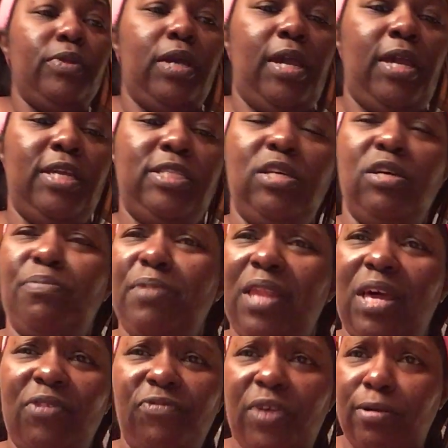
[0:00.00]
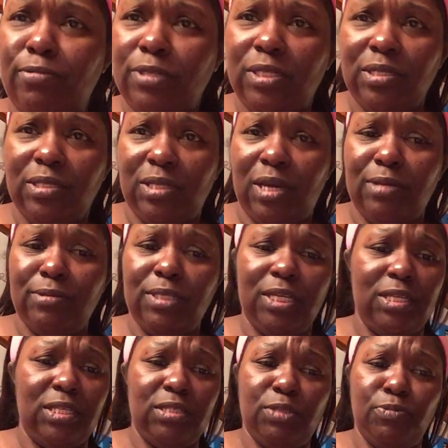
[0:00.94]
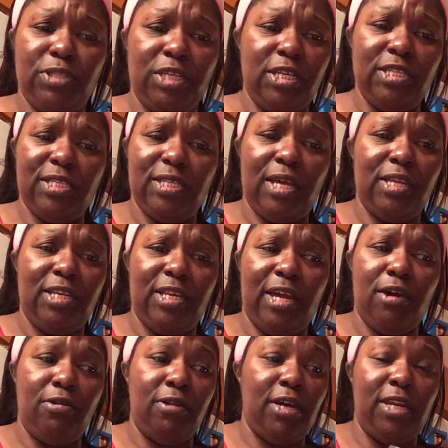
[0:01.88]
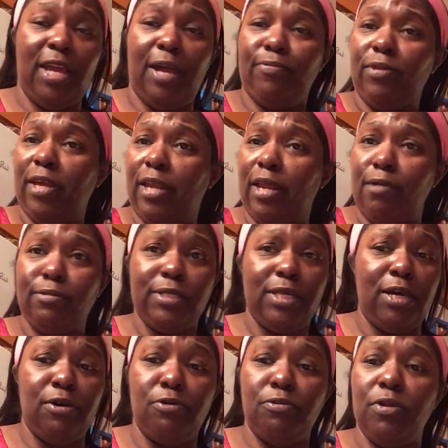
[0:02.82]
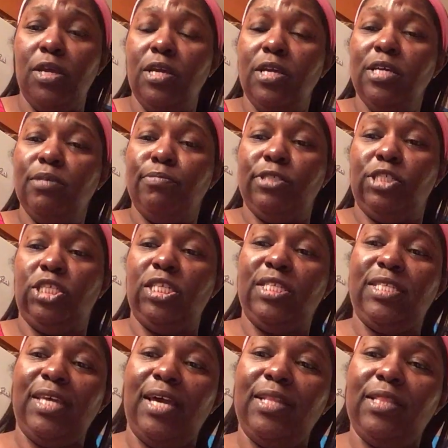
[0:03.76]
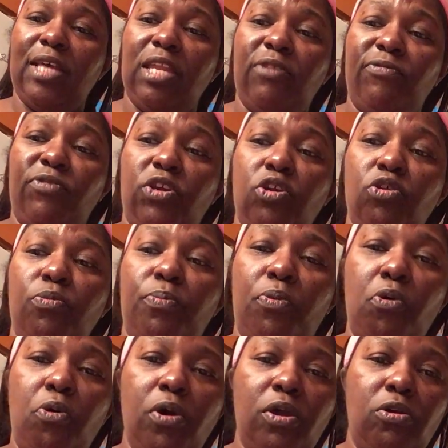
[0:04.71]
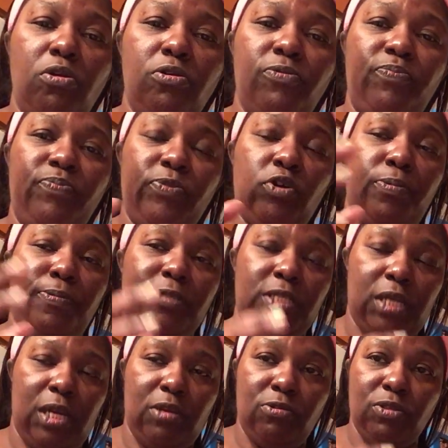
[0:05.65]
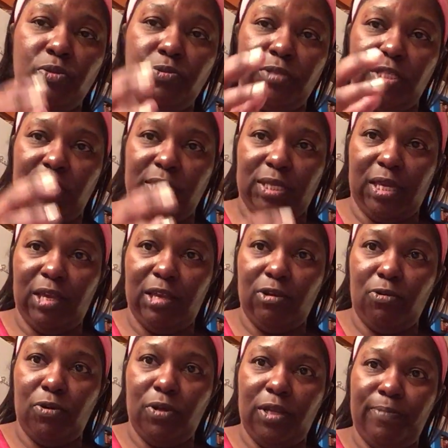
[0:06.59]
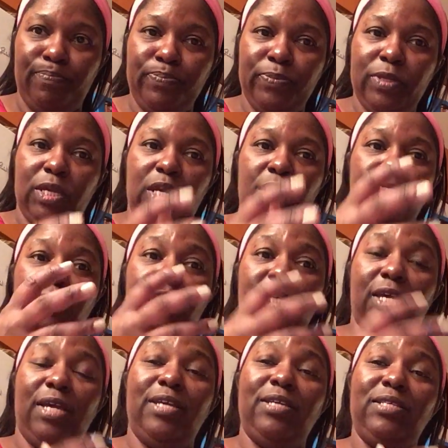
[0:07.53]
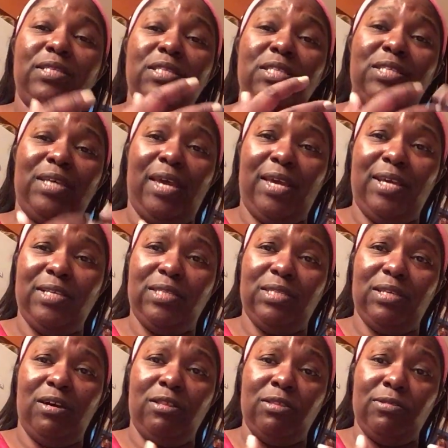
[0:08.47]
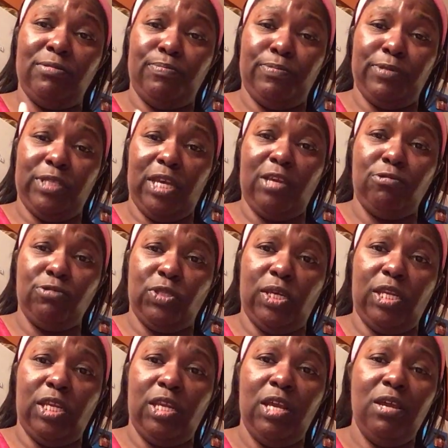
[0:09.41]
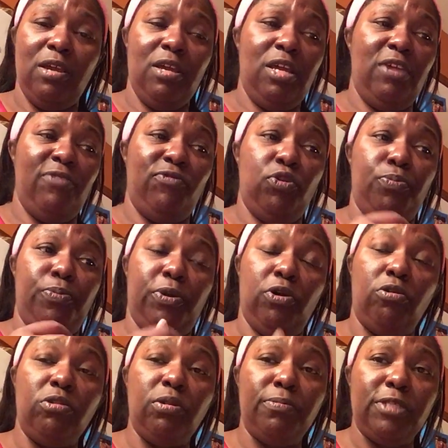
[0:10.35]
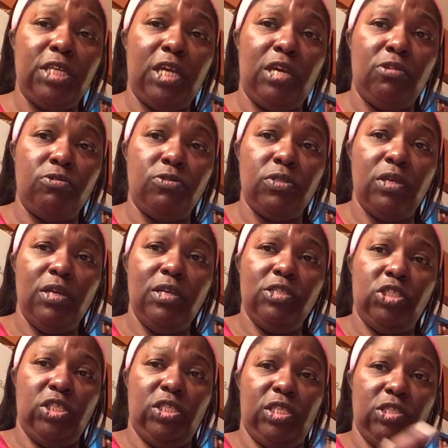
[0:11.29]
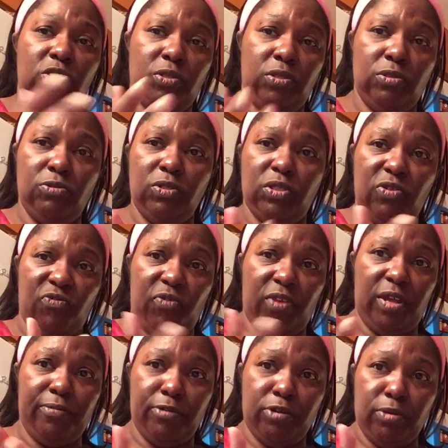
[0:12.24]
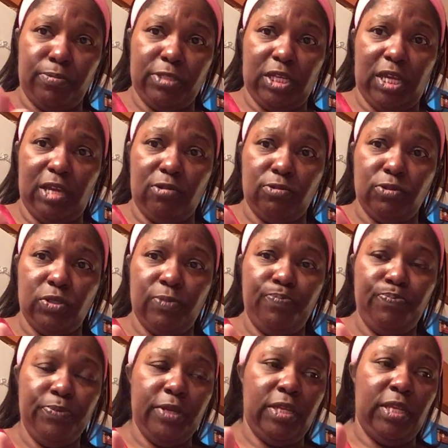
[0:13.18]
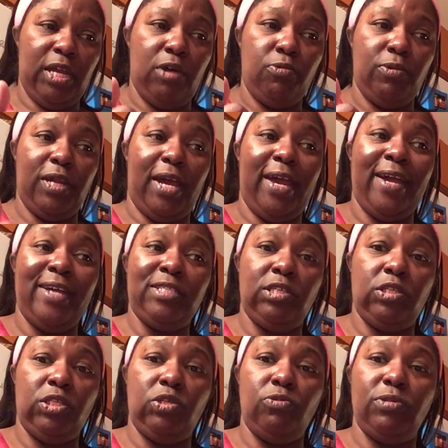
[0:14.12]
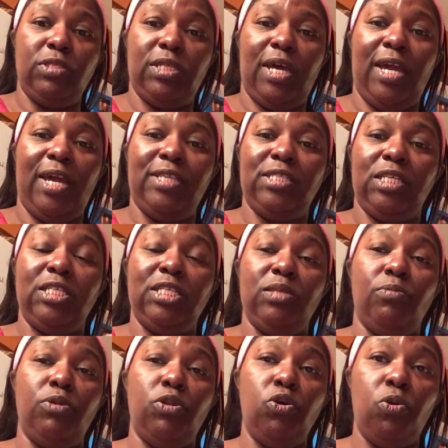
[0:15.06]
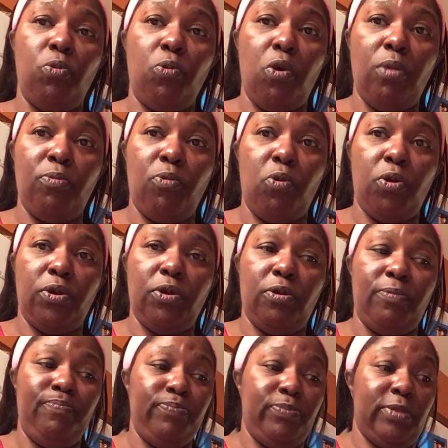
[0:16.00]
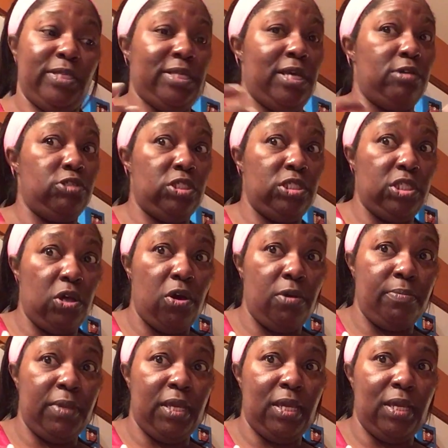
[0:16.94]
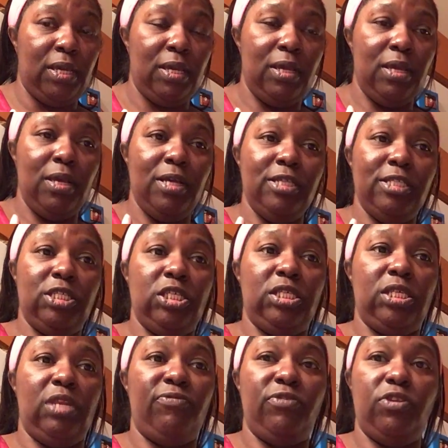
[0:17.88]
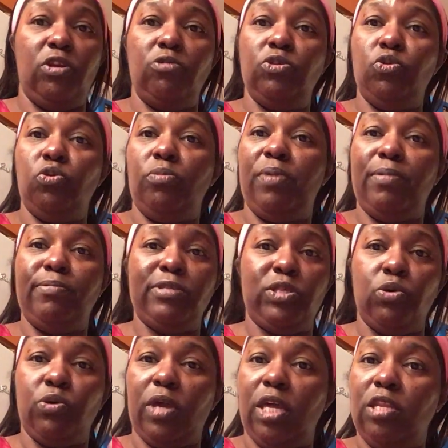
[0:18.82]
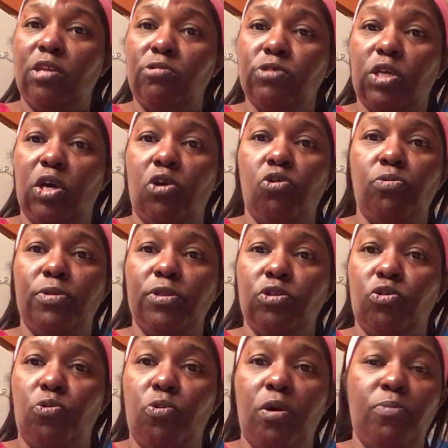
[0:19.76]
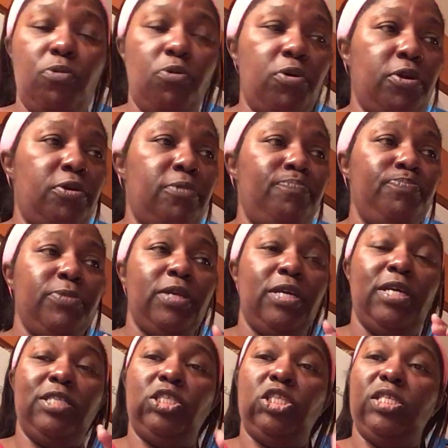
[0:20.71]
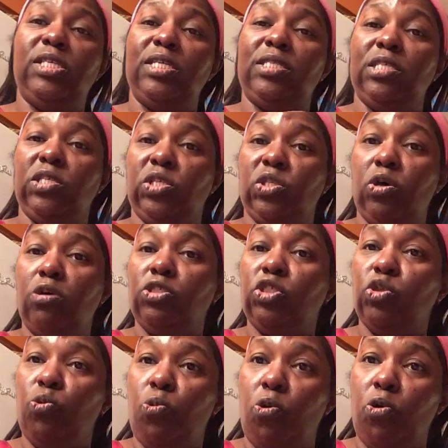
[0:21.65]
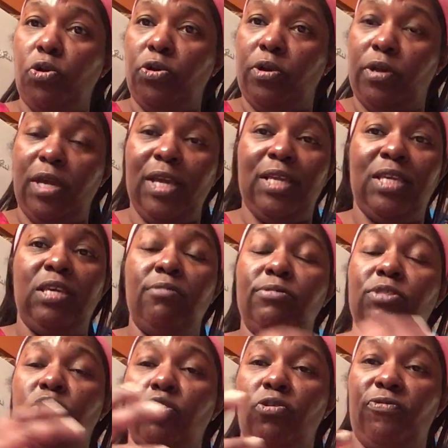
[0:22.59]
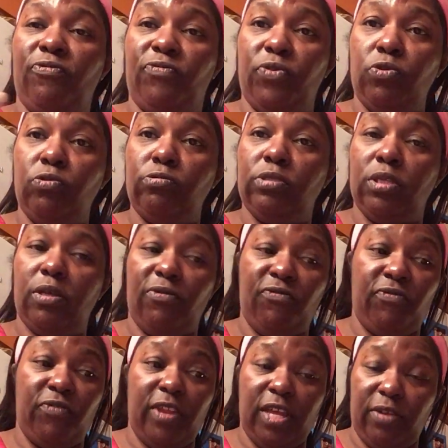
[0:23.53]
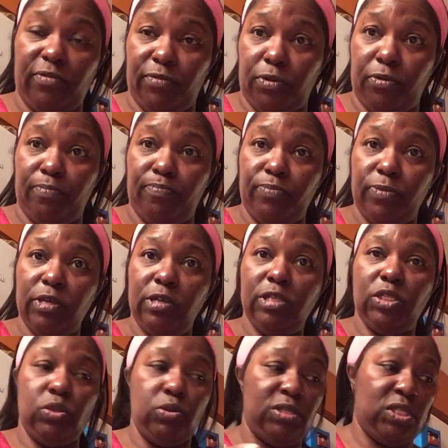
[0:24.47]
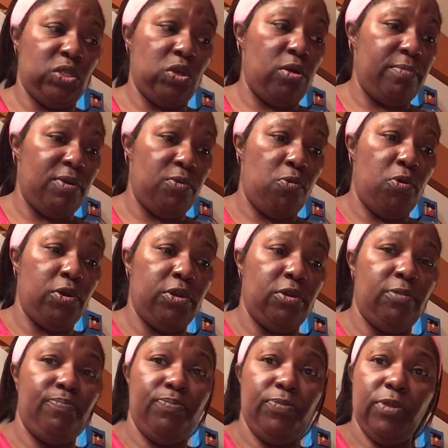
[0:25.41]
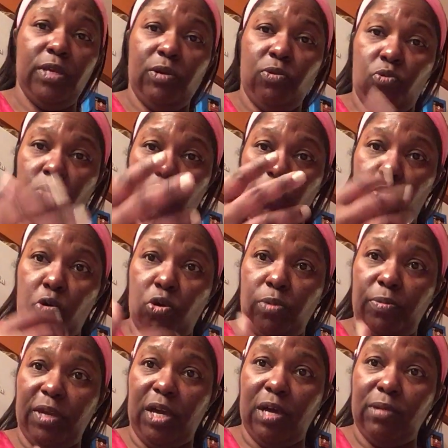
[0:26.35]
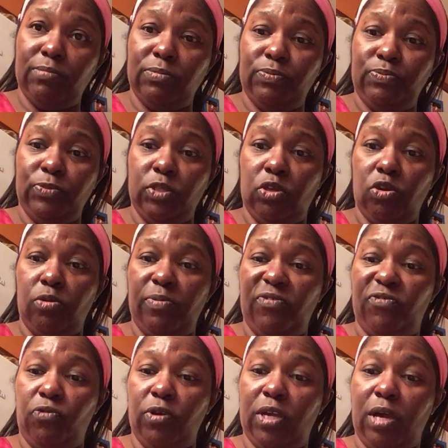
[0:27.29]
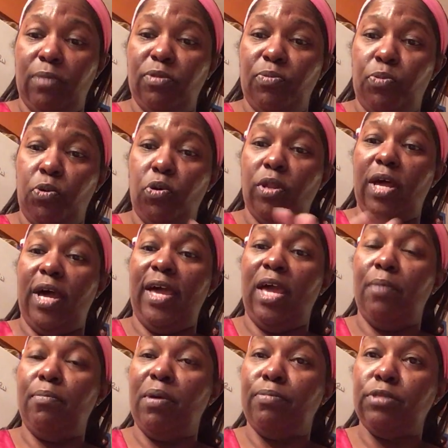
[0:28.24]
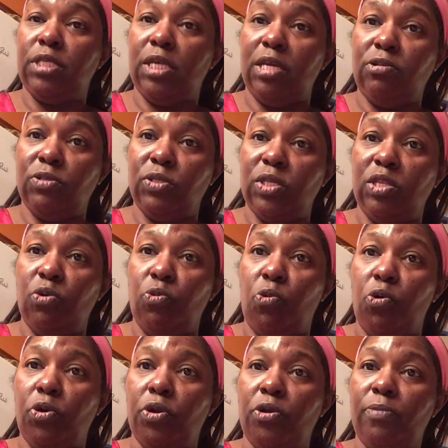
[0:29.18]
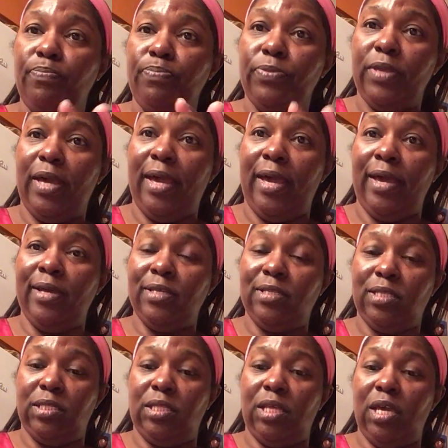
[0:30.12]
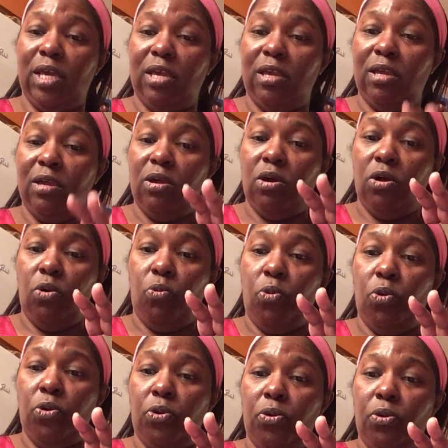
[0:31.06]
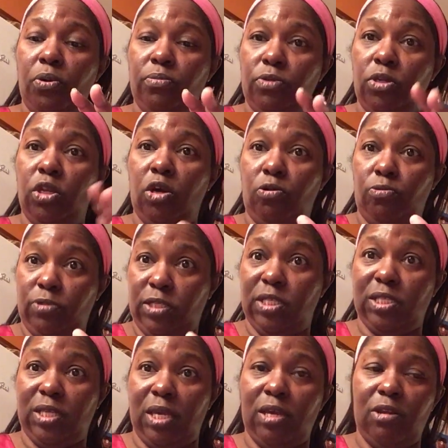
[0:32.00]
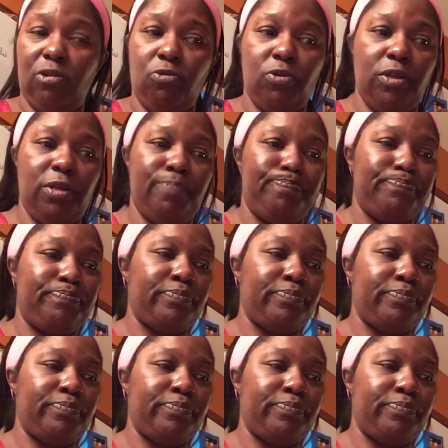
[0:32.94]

It took me like 5 or 6 times to get this potato salad down, honey. After that, I was gone. But she said that if you boil your potatoes with the skin on it, it retains the taste of the potatoes in it. If you peel the potatoes, she said you lose the flavor of the potatoes. Now, what I had to do is I had to get some lukewarm water. That's how she taught me. She said, if you don't do it, baby, it's okay to use cold, but lukewarm water. And she said to salt your water. It gives your food flavor. So I salt my water. When the water become, before it come to boil, I add my potatoes in the water as they were, with the skin on it.